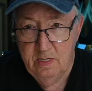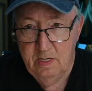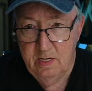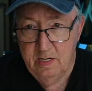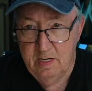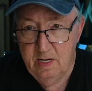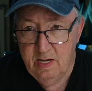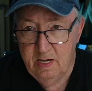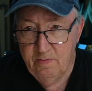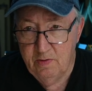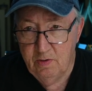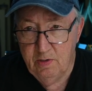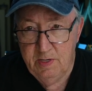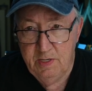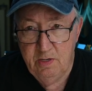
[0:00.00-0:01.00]
And I have
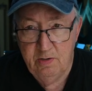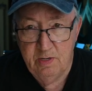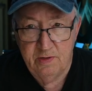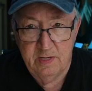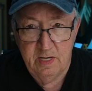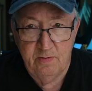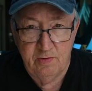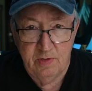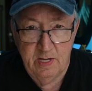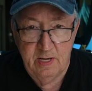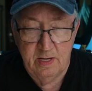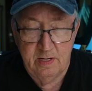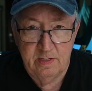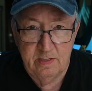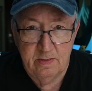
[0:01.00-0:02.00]
only you to thank for
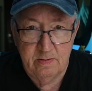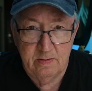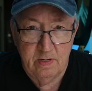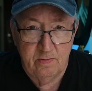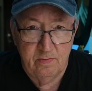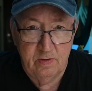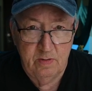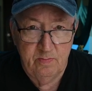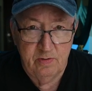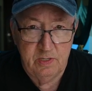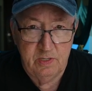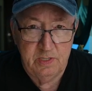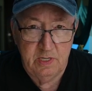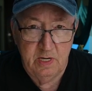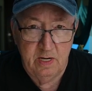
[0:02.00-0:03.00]
that. I really
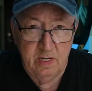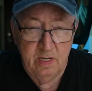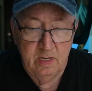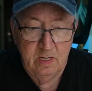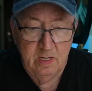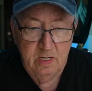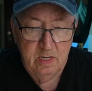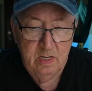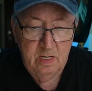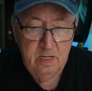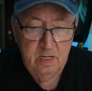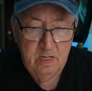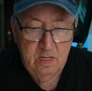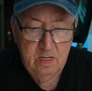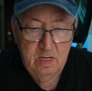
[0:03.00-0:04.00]
appreciate it.
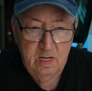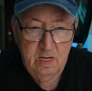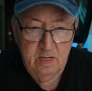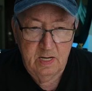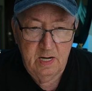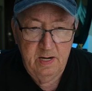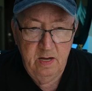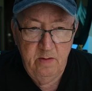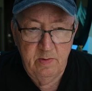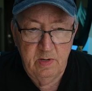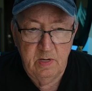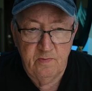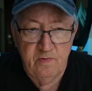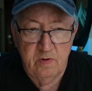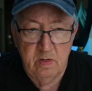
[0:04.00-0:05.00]
I got an
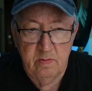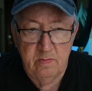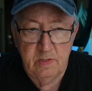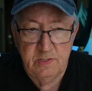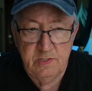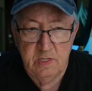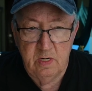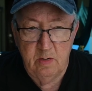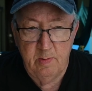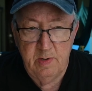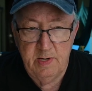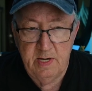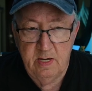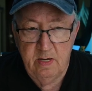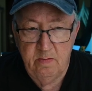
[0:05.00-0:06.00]
email from a
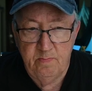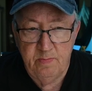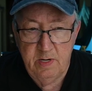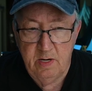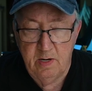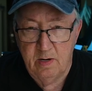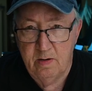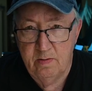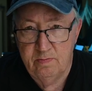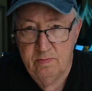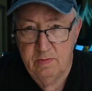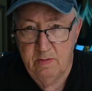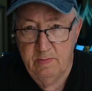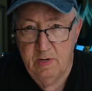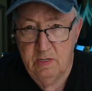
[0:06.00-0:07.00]
gentleman named Peter.
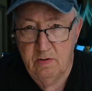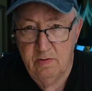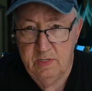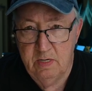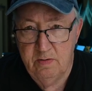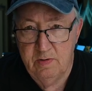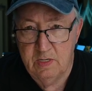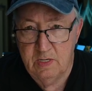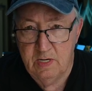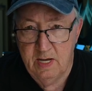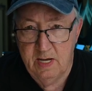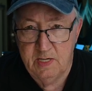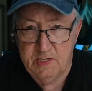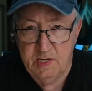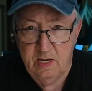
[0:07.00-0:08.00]
I'm not going to give you his
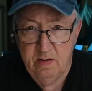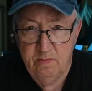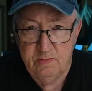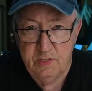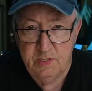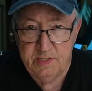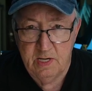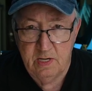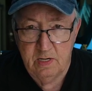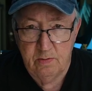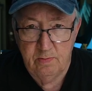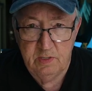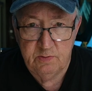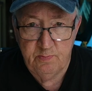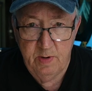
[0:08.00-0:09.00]
last name, just out of
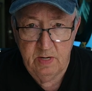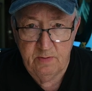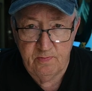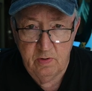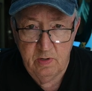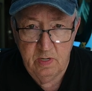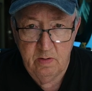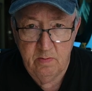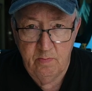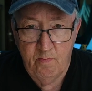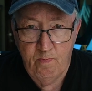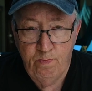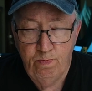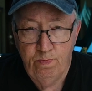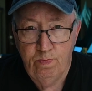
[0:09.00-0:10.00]
respect for him.
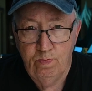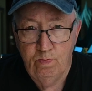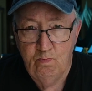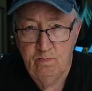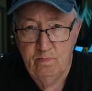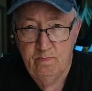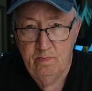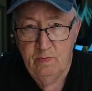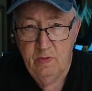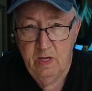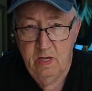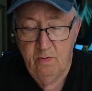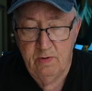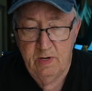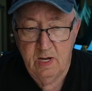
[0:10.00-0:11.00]

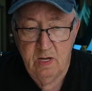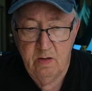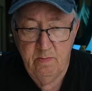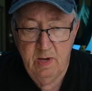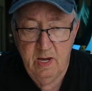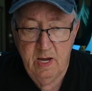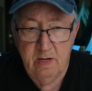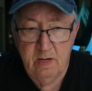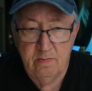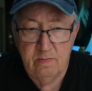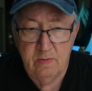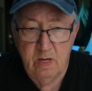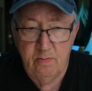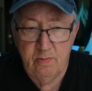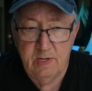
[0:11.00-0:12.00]
And when I come back,
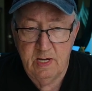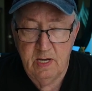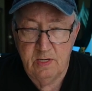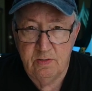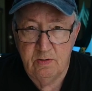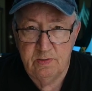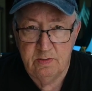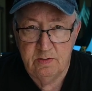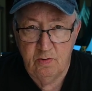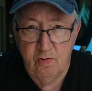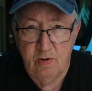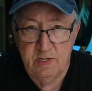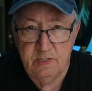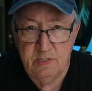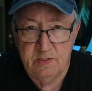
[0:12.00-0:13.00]
I'm going to answer some
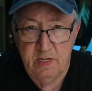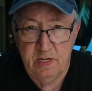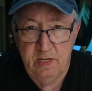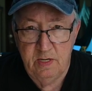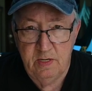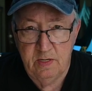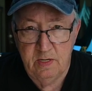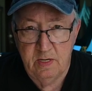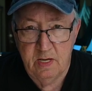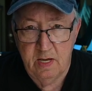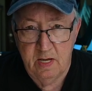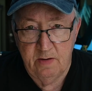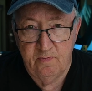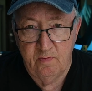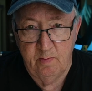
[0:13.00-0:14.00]
questions that he
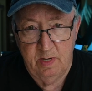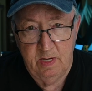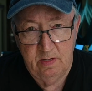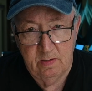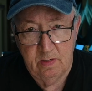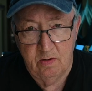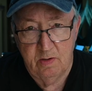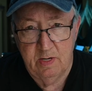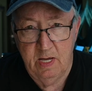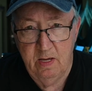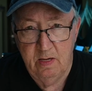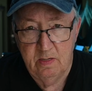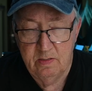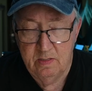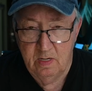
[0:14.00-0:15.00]
had for me. Okay?
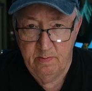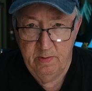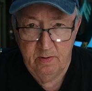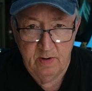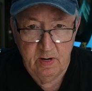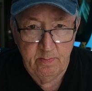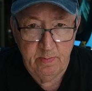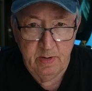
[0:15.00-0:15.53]
I'll be right